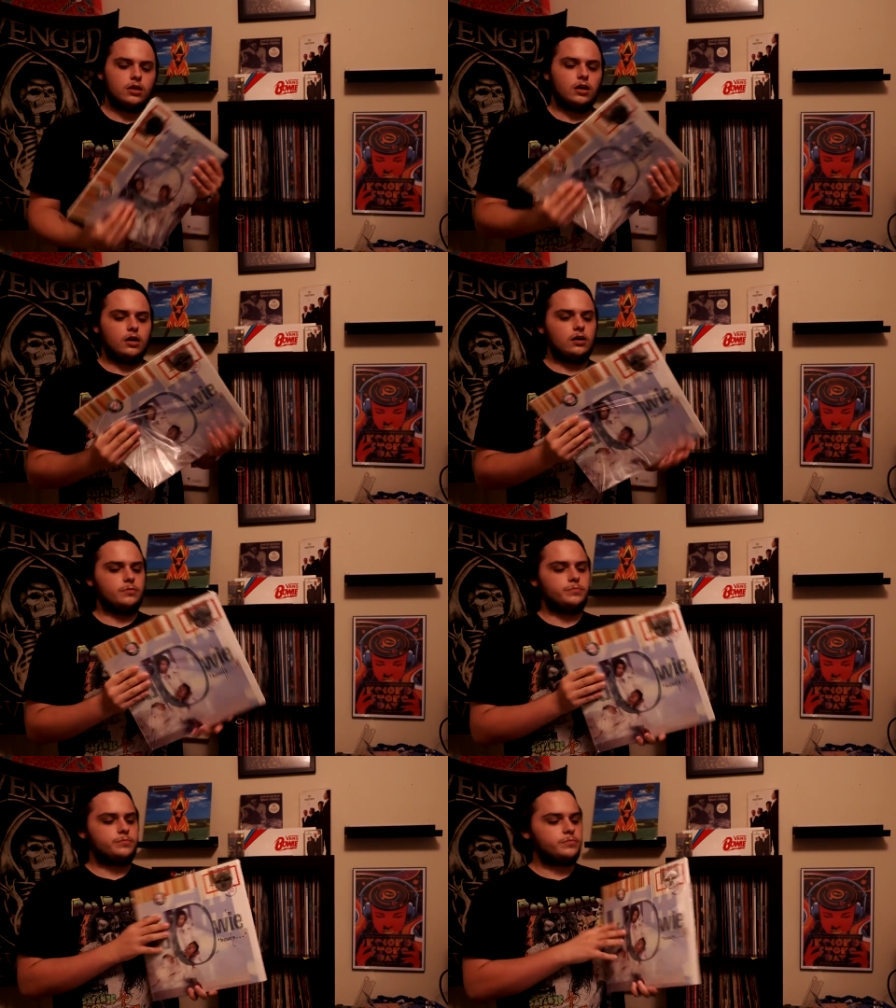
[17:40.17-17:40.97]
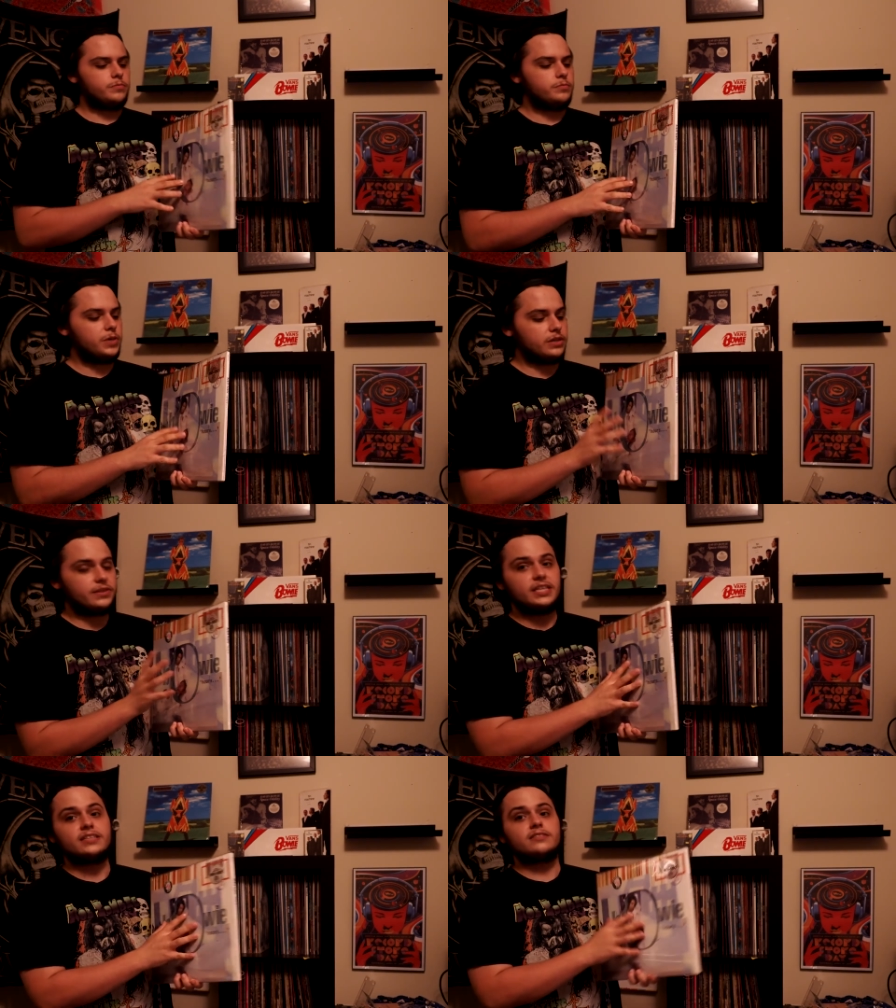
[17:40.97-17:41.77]
But
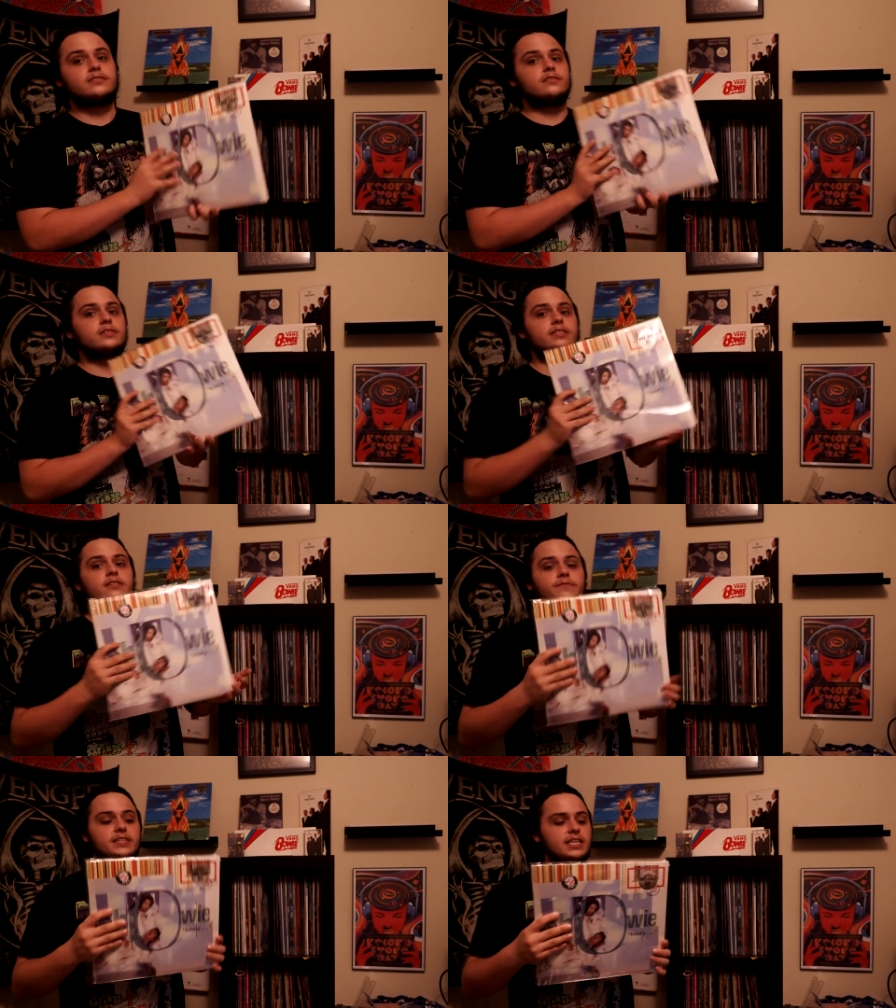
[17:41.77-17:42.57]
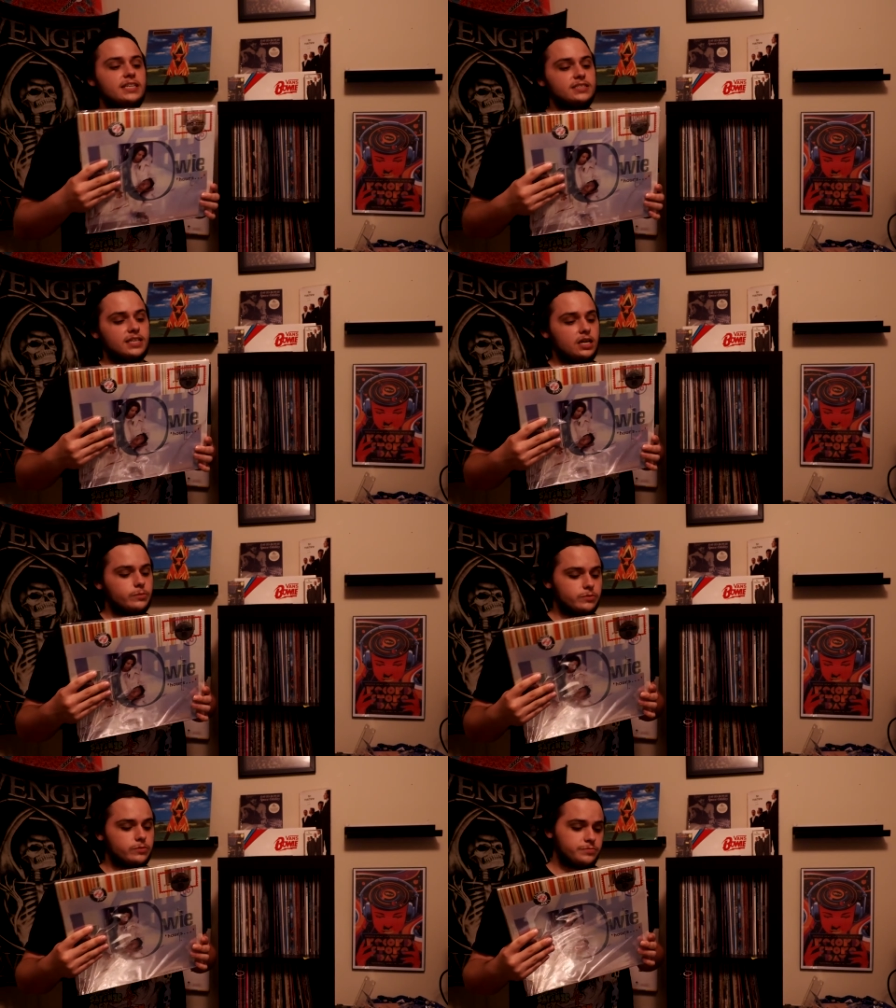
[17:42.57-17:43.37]
this is a fantastic
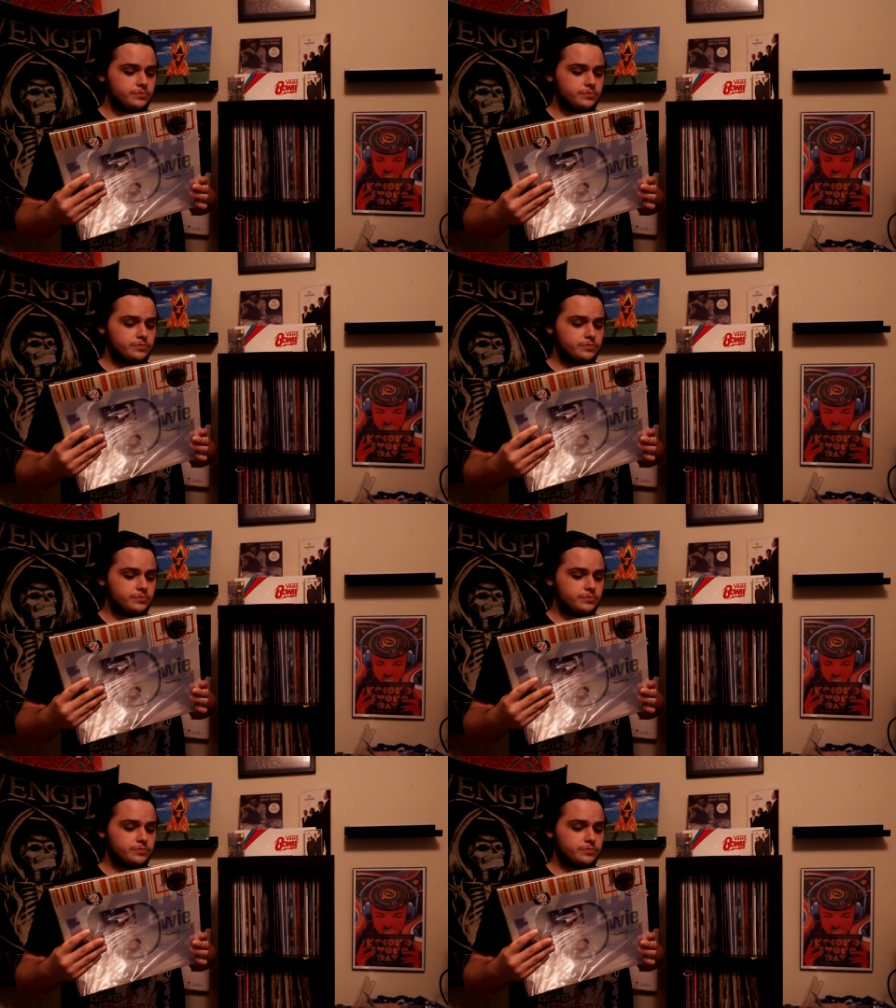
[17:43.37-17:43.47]
album.